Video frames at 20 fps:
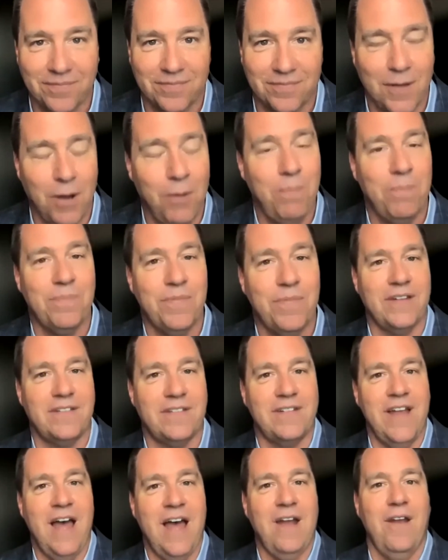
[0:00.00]
Nope, that's
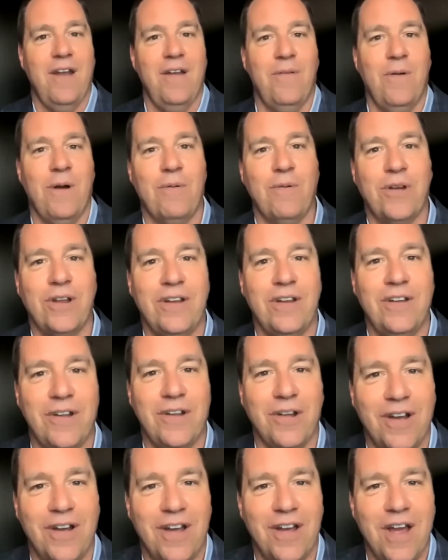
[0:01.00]
not what we're going to do.
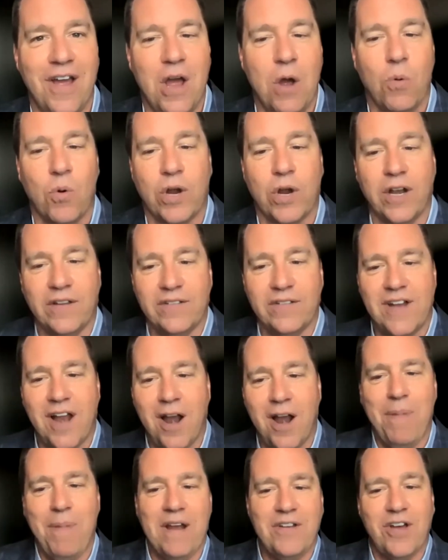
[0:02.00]
We're going to
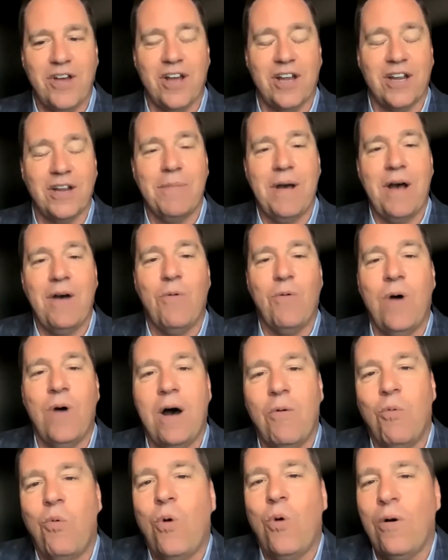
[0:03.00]
start by talking about
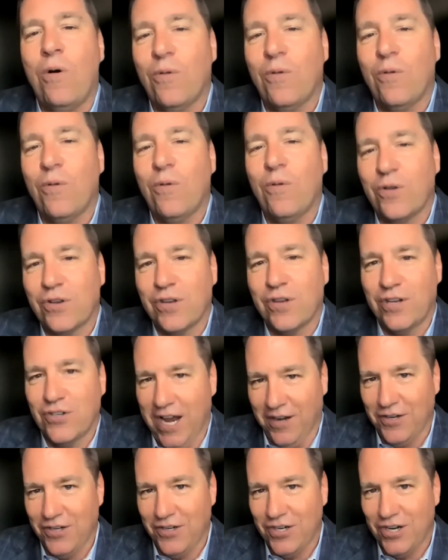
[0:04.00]
what won't
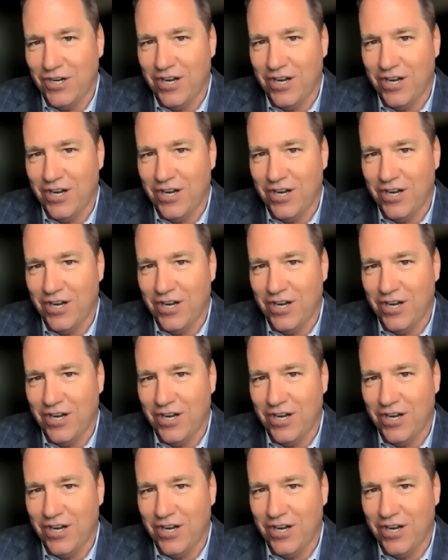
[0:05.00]
change.